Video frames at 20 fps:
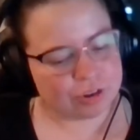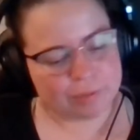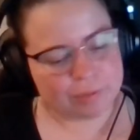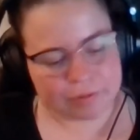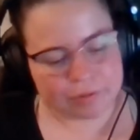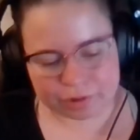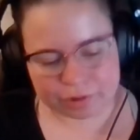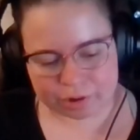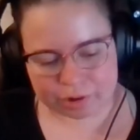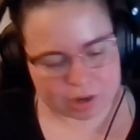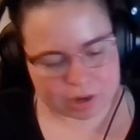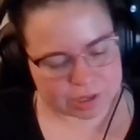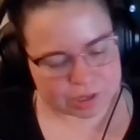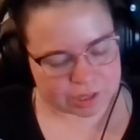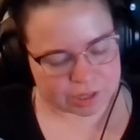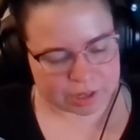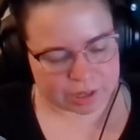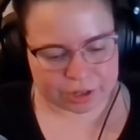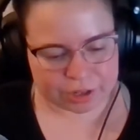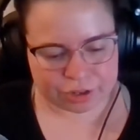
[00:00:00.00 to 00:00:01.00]
I moved across
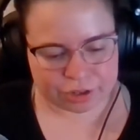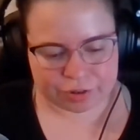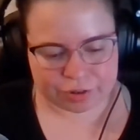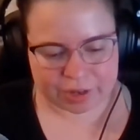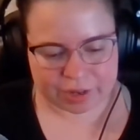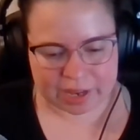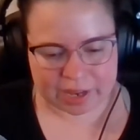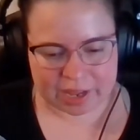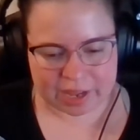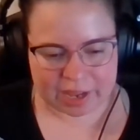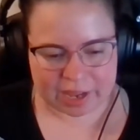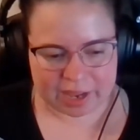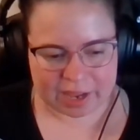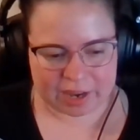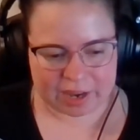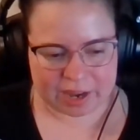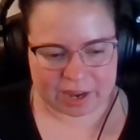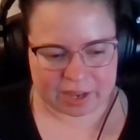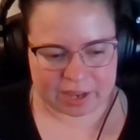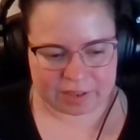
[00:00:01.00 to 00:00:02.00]
the country
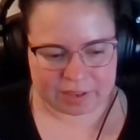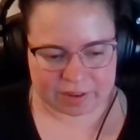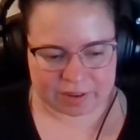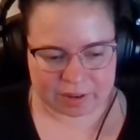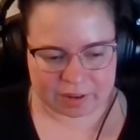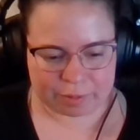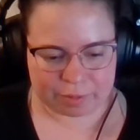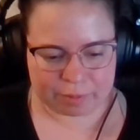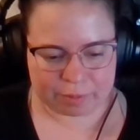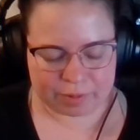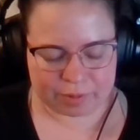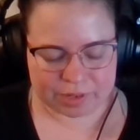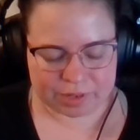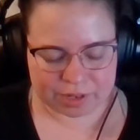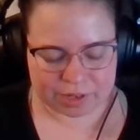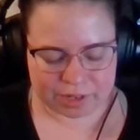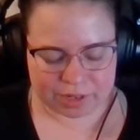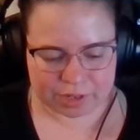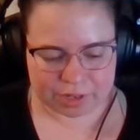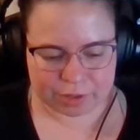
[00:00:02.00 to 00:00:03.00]
and I ended up
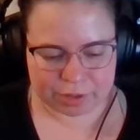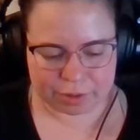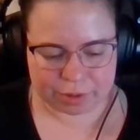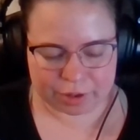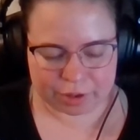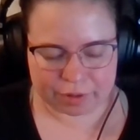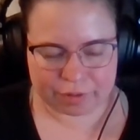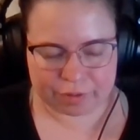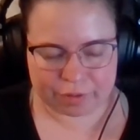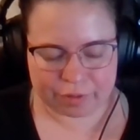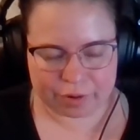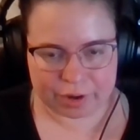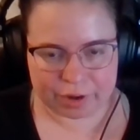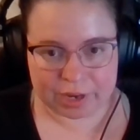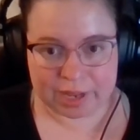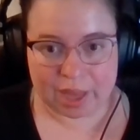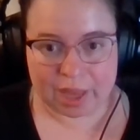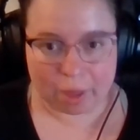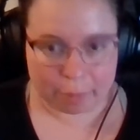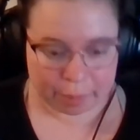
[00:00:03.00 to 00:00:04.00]
starting to work for
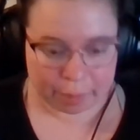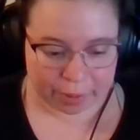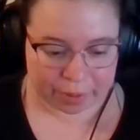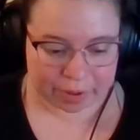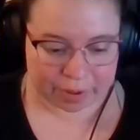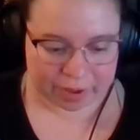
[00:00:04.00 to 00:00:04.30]
Yelp.